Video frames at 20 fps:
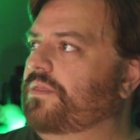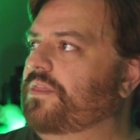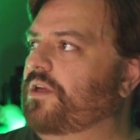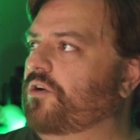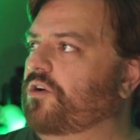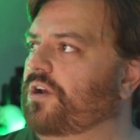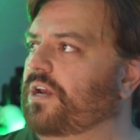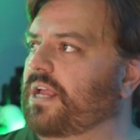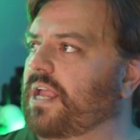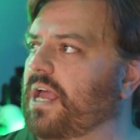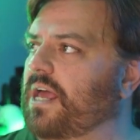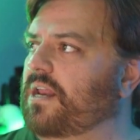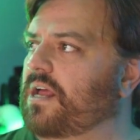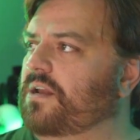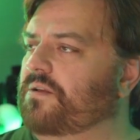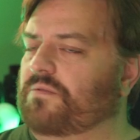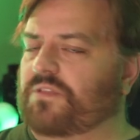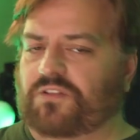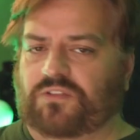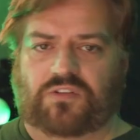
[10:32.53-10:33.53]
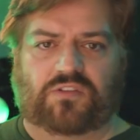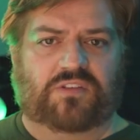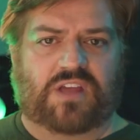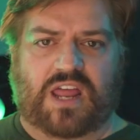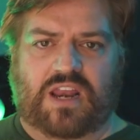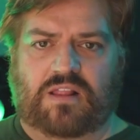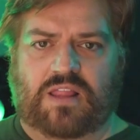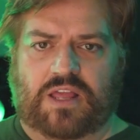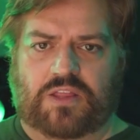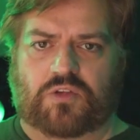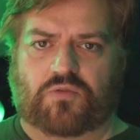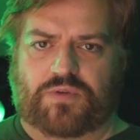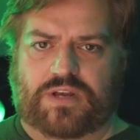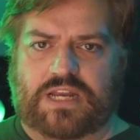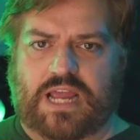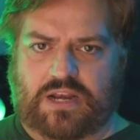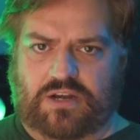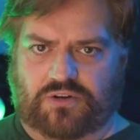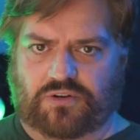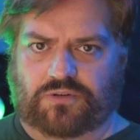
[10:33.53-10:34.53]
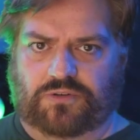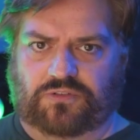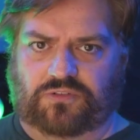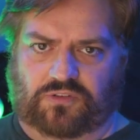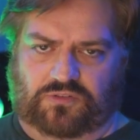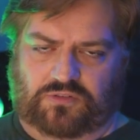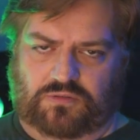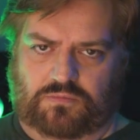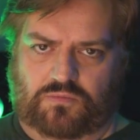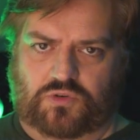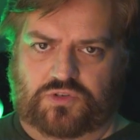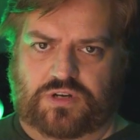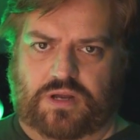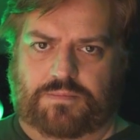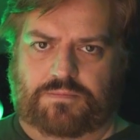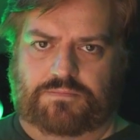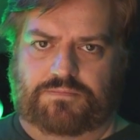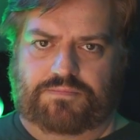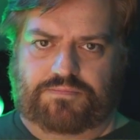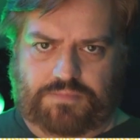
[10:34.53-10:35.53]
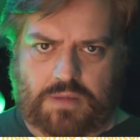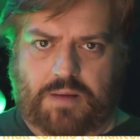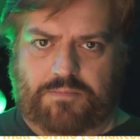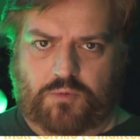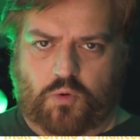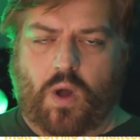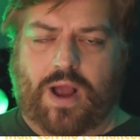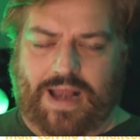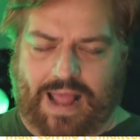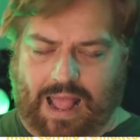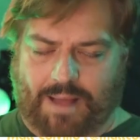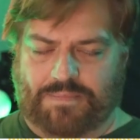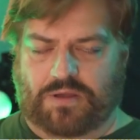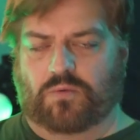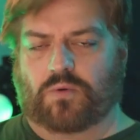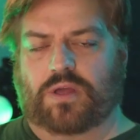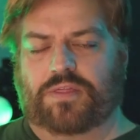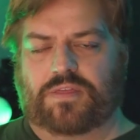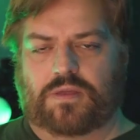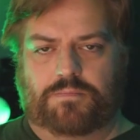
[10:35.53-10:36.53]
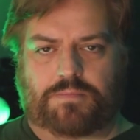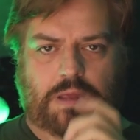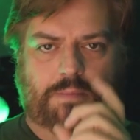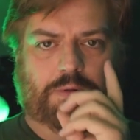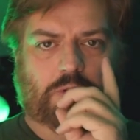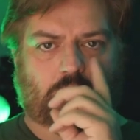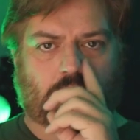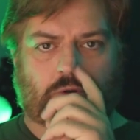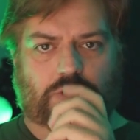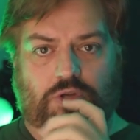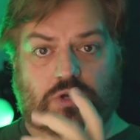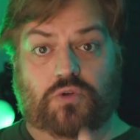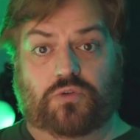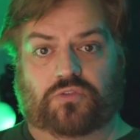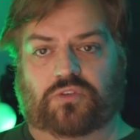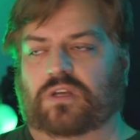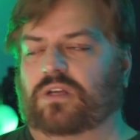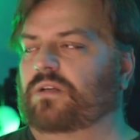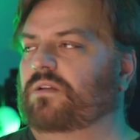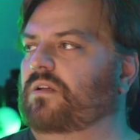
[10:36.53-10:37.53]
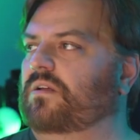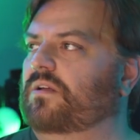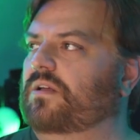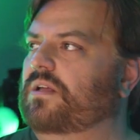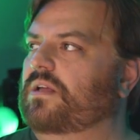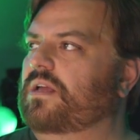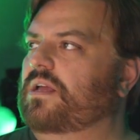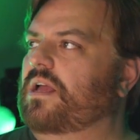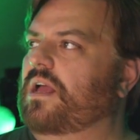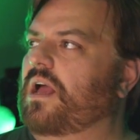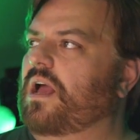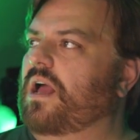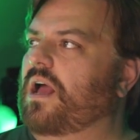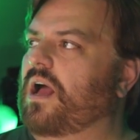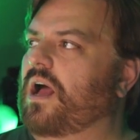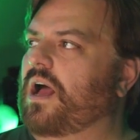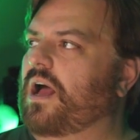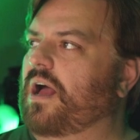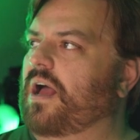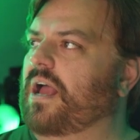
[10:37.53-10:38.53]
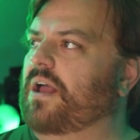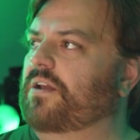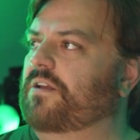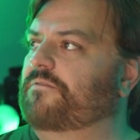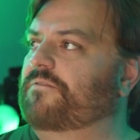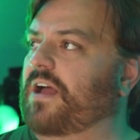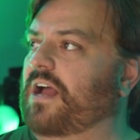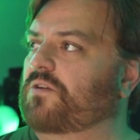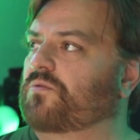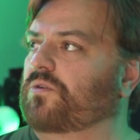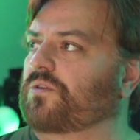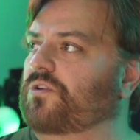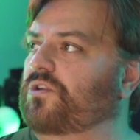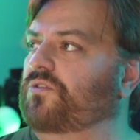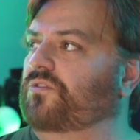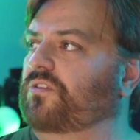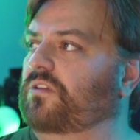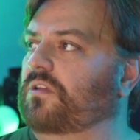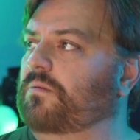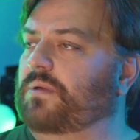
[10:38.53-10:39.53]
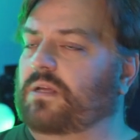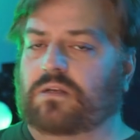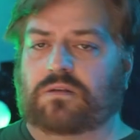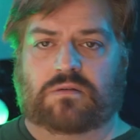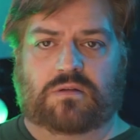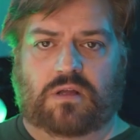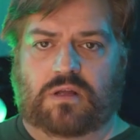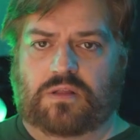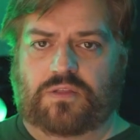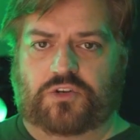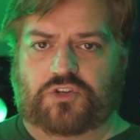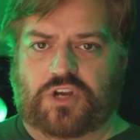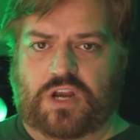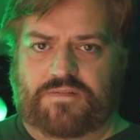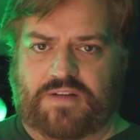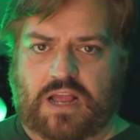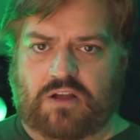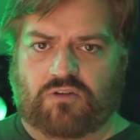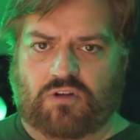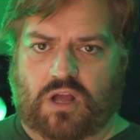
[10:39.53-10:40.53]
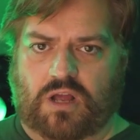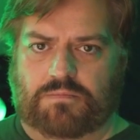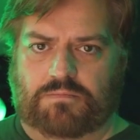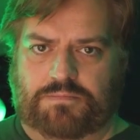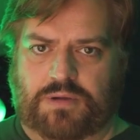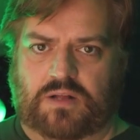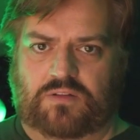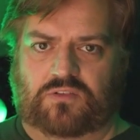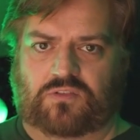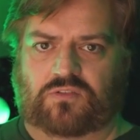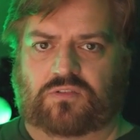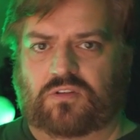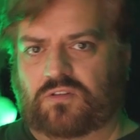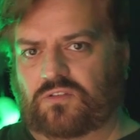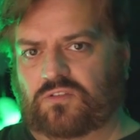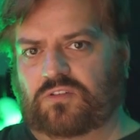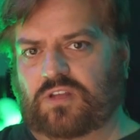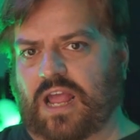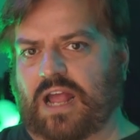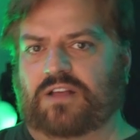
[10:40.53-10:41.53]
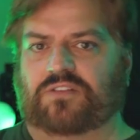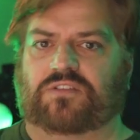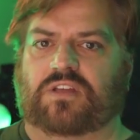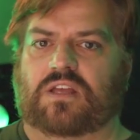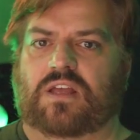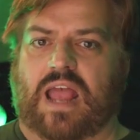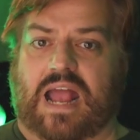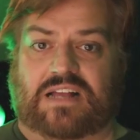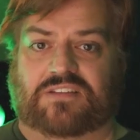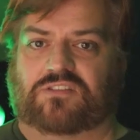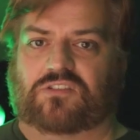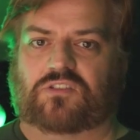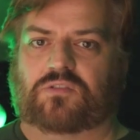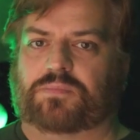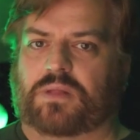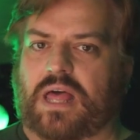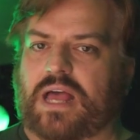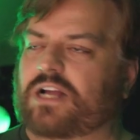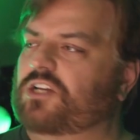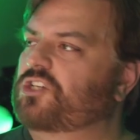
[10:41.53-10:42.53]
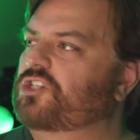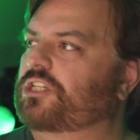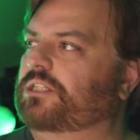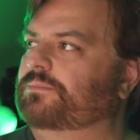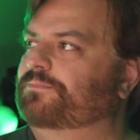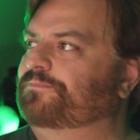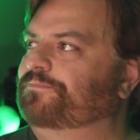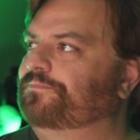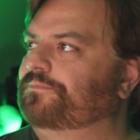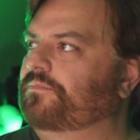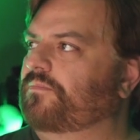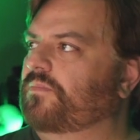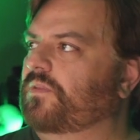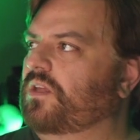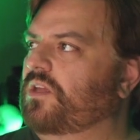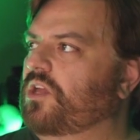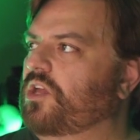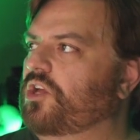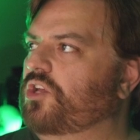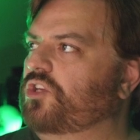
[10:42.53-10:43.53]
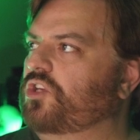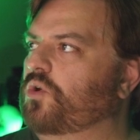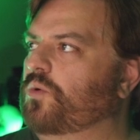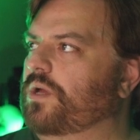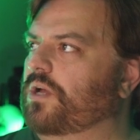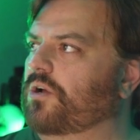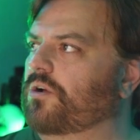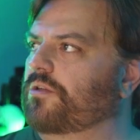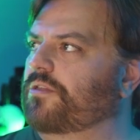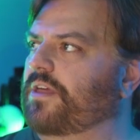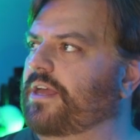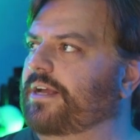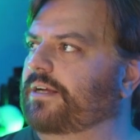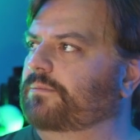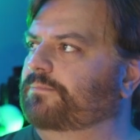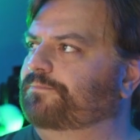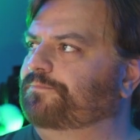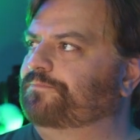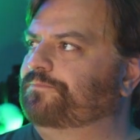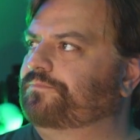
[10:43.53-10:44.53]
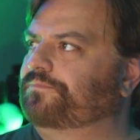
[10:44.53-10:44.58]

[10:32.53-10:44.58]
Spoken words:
they're going to get, this is kind of like the retainer system, which I'm quite happy with, and people are using. And in fact, we're using them in the Chain of Acheron. Butts is casting Acid Splash and doing her thing.